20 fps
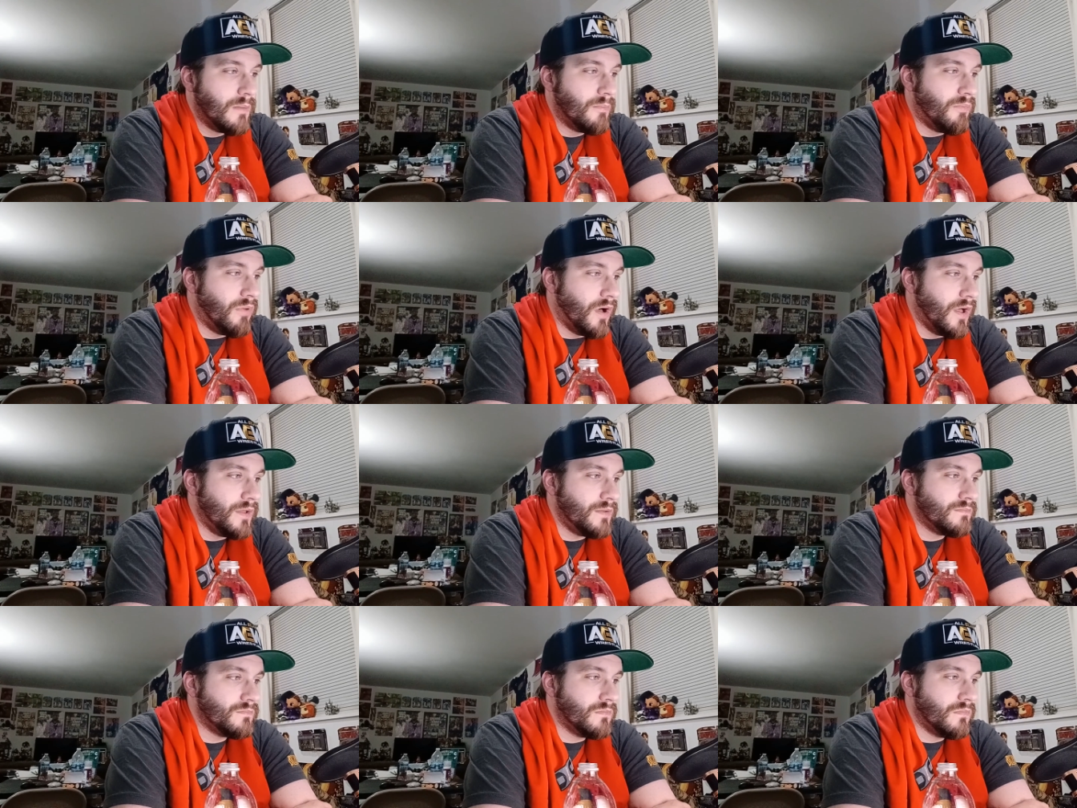
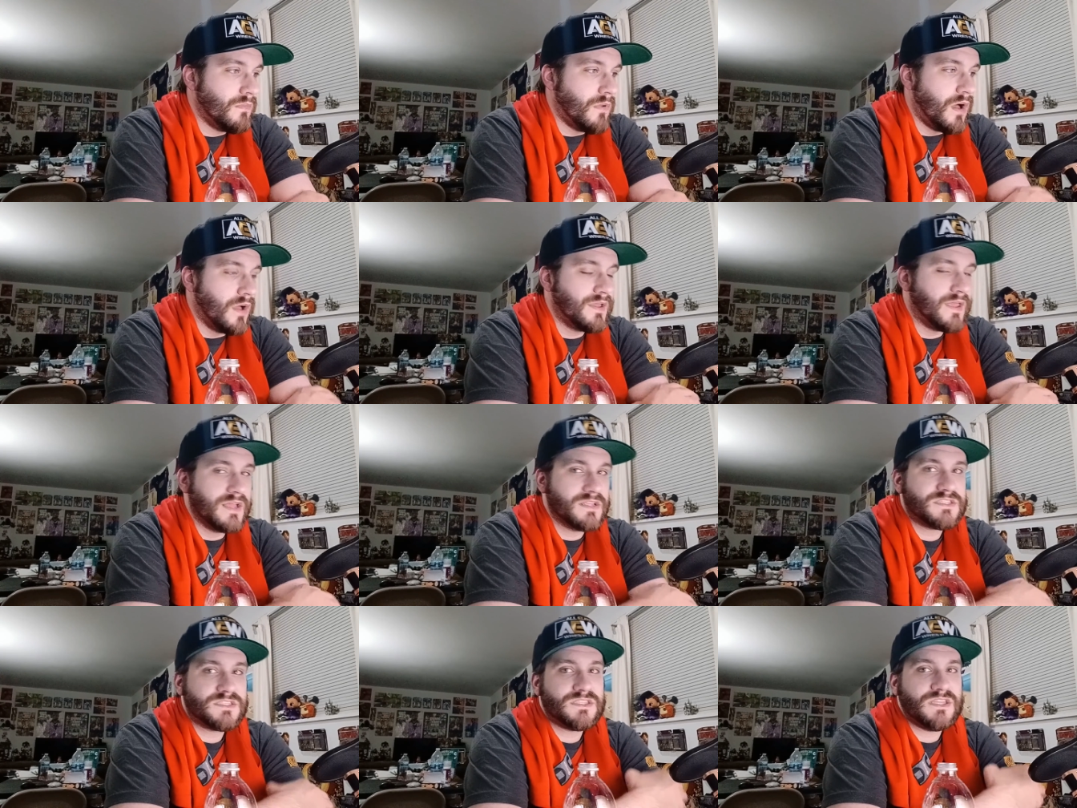But
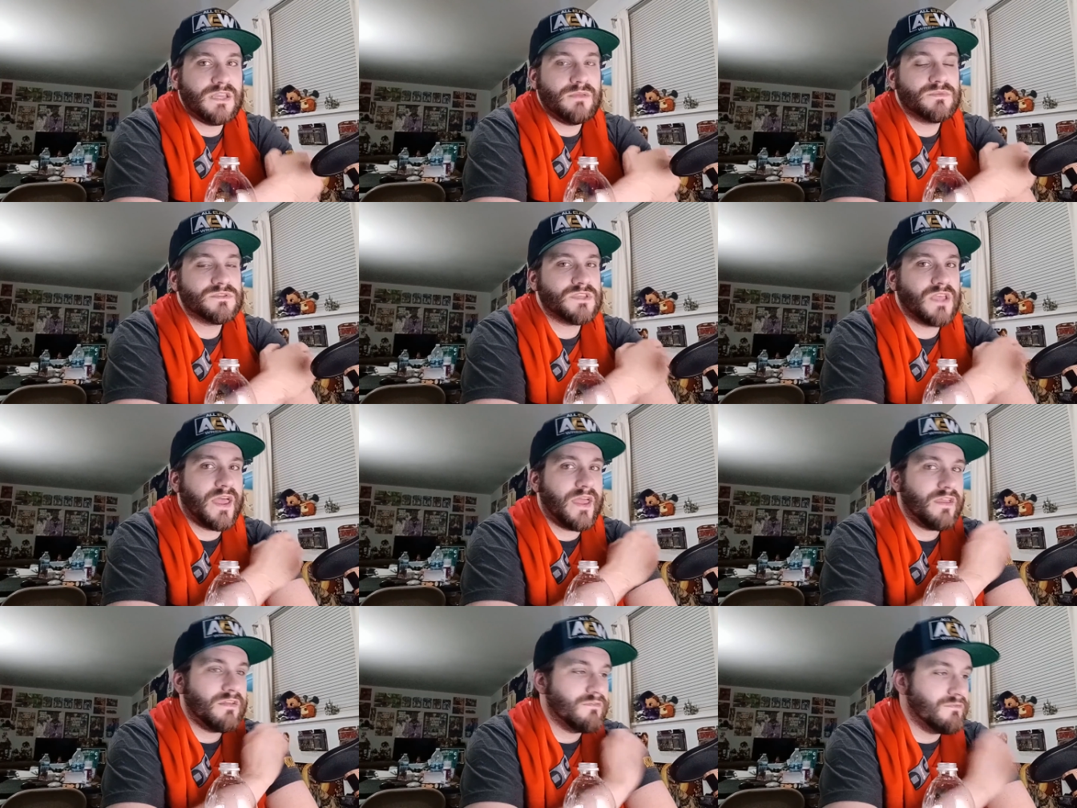against teams
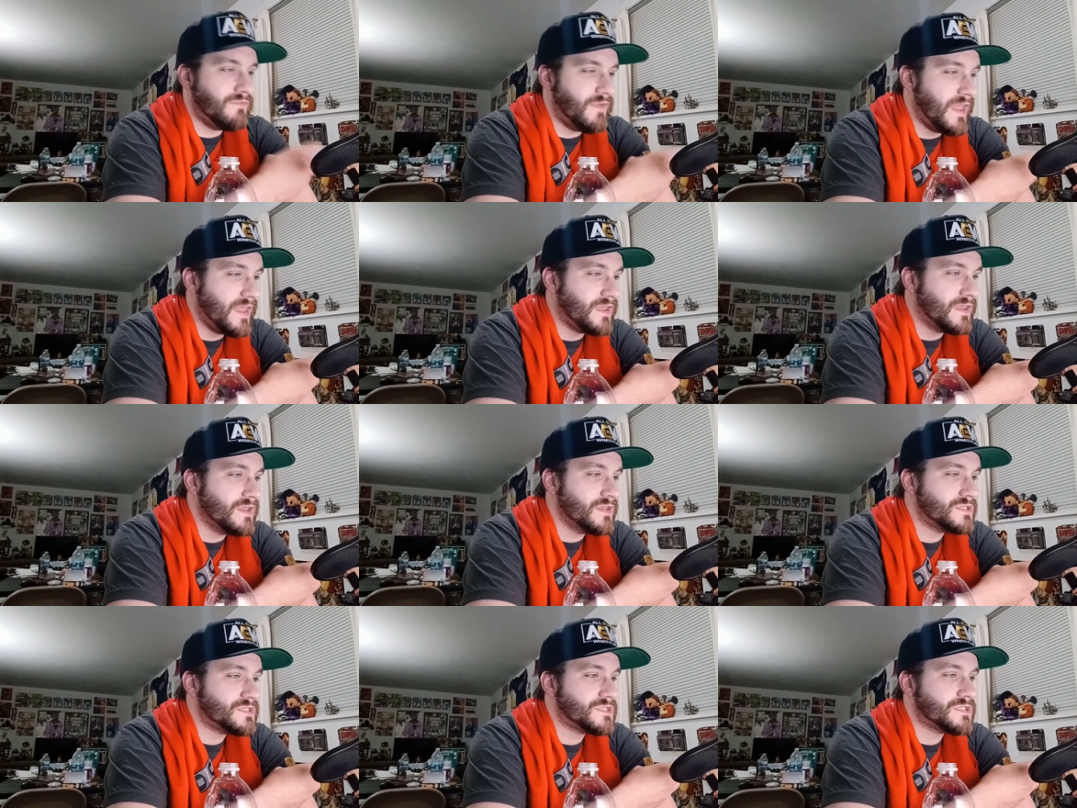like
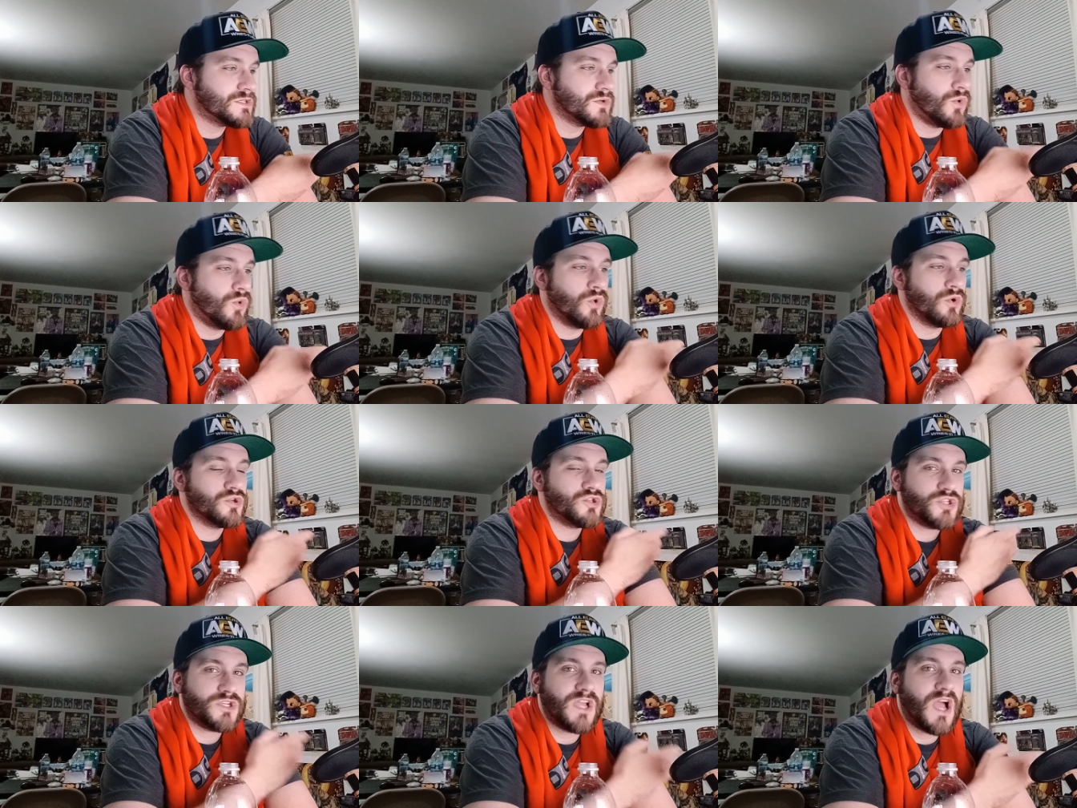Vegas or
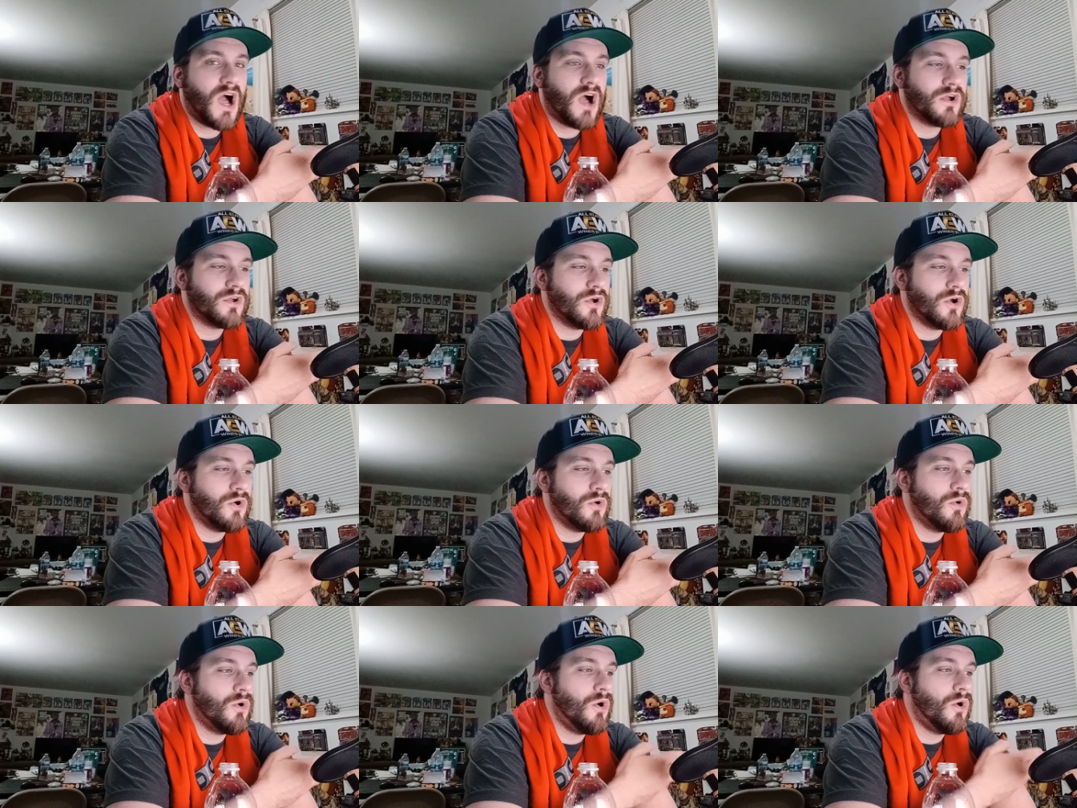
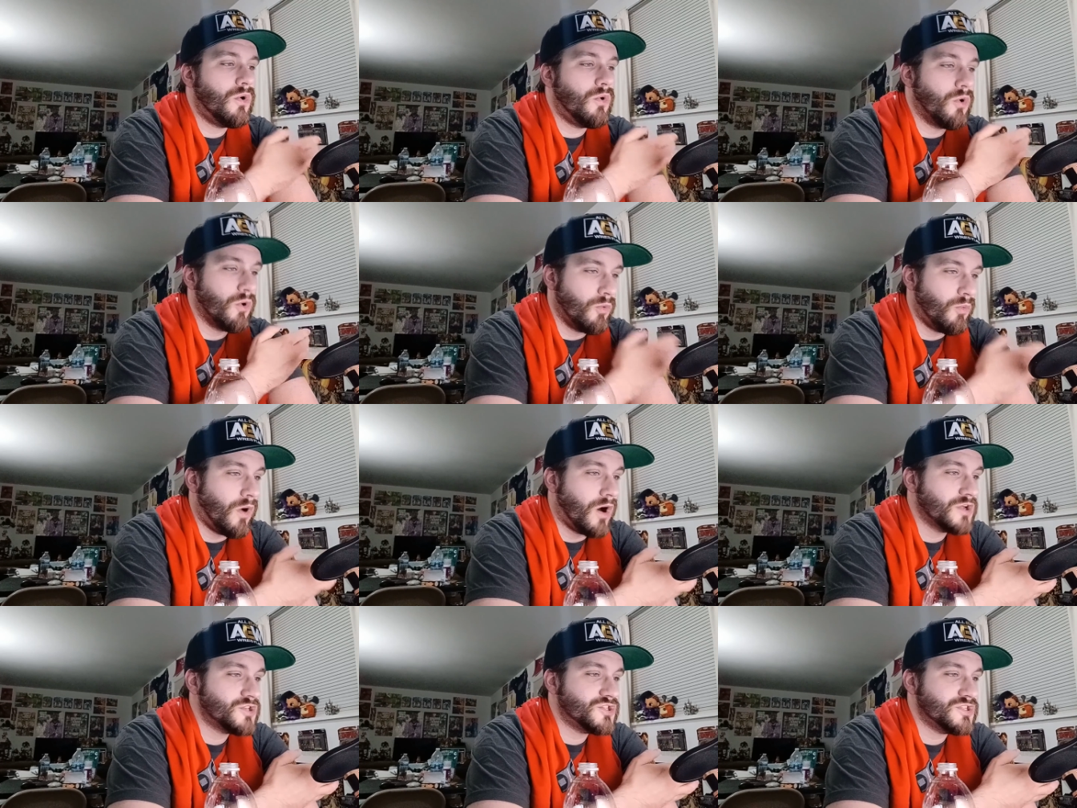Chicago or
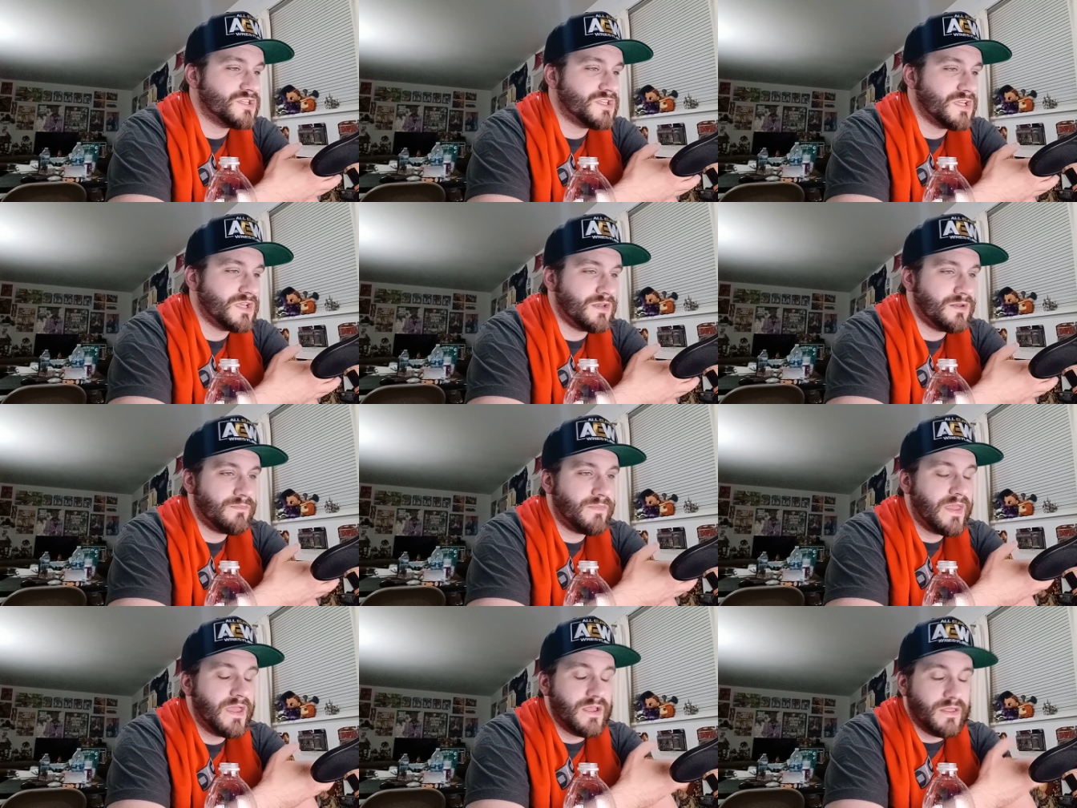
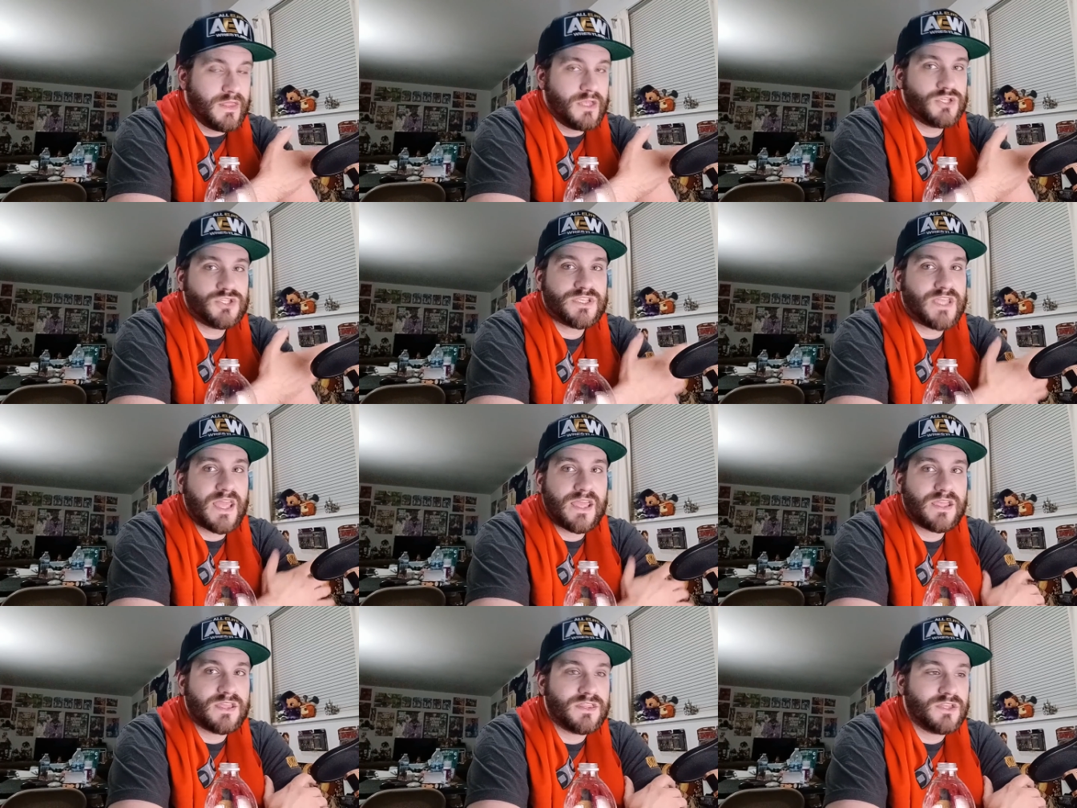Washington, they just
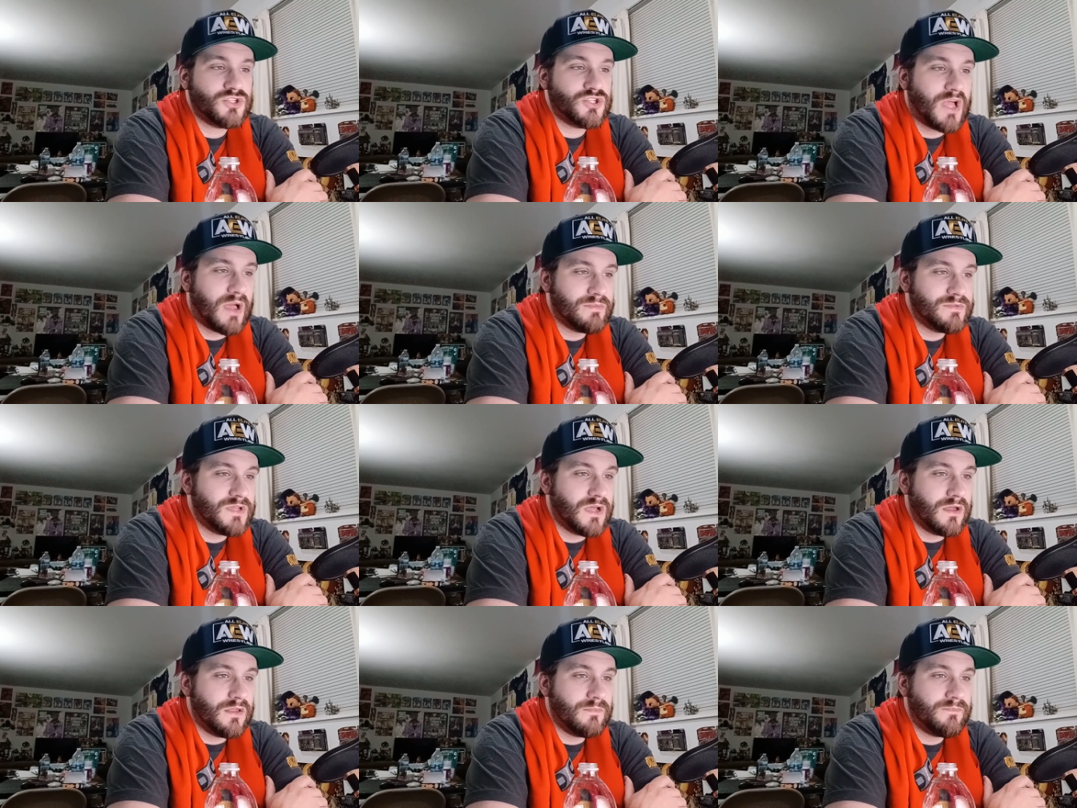can't get the job
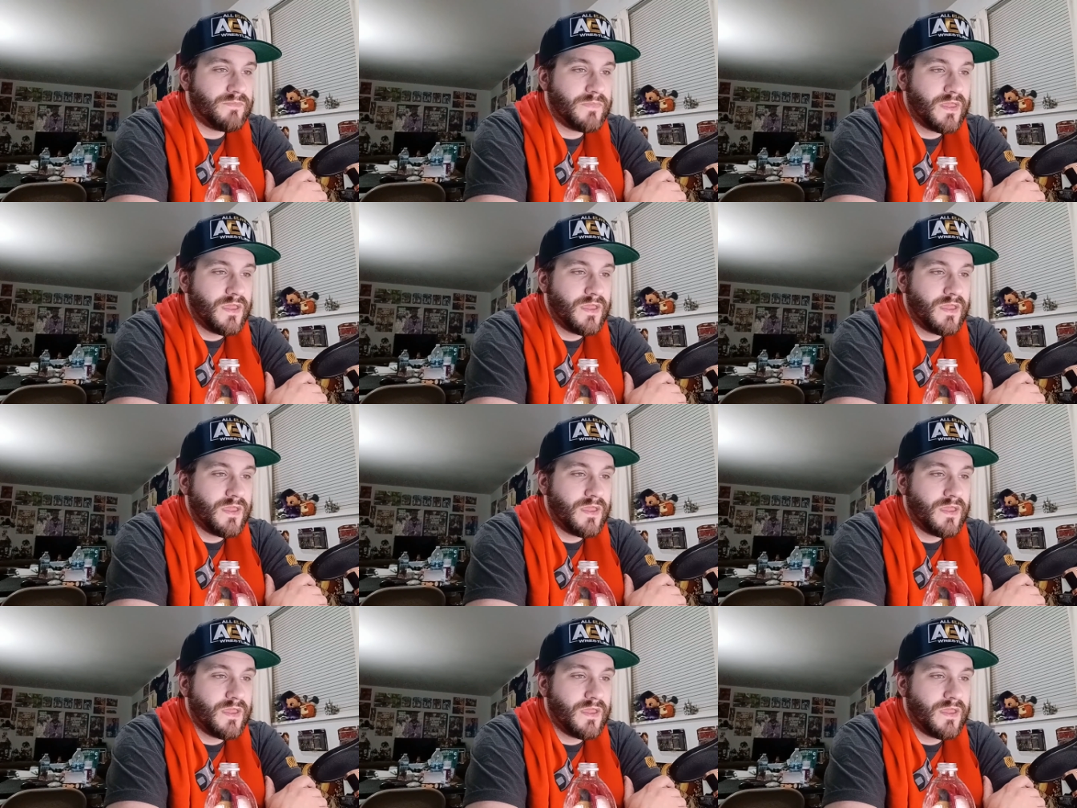done.